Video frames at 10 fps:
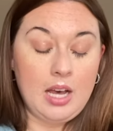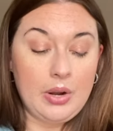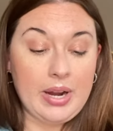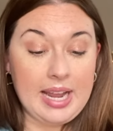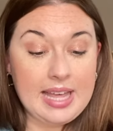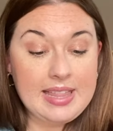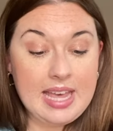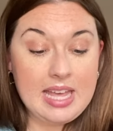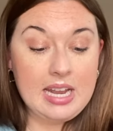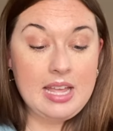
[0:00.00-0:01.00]
Okay, and
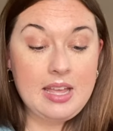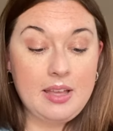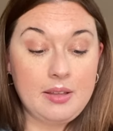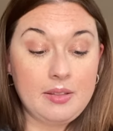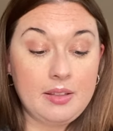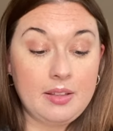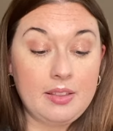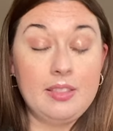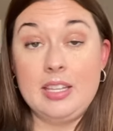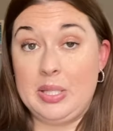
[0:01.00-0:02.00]
then
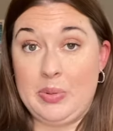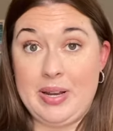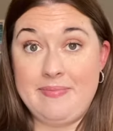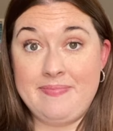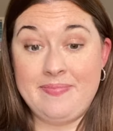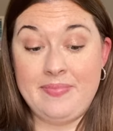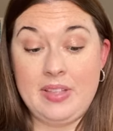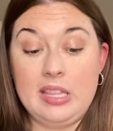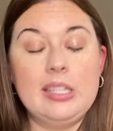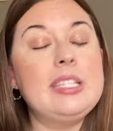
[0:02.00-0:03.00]
this one.
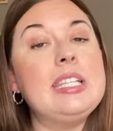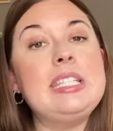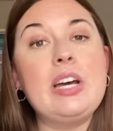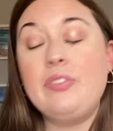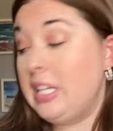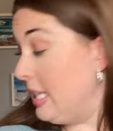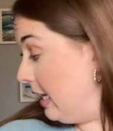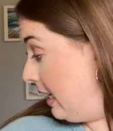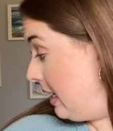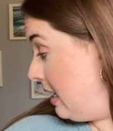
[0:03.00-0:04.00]
This is definitely
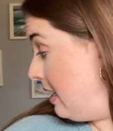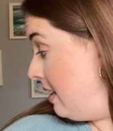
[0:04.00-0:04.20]
like,